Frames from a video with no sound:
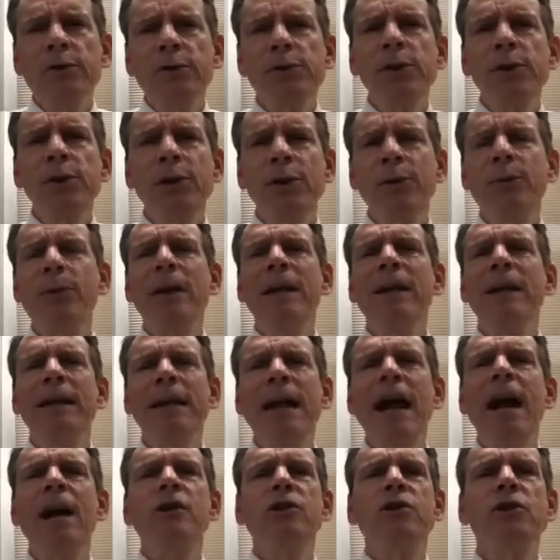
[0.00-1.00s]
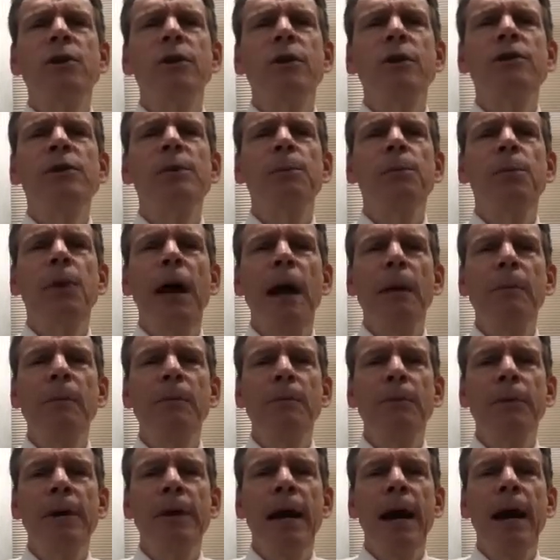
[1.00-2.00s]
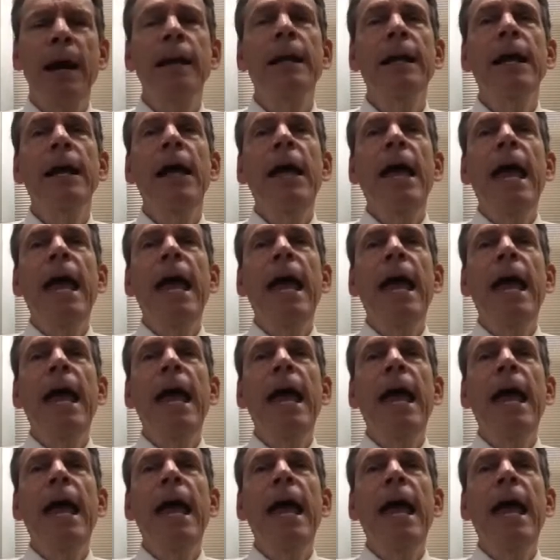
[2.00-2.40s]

so you're really not sure it's a problem or not.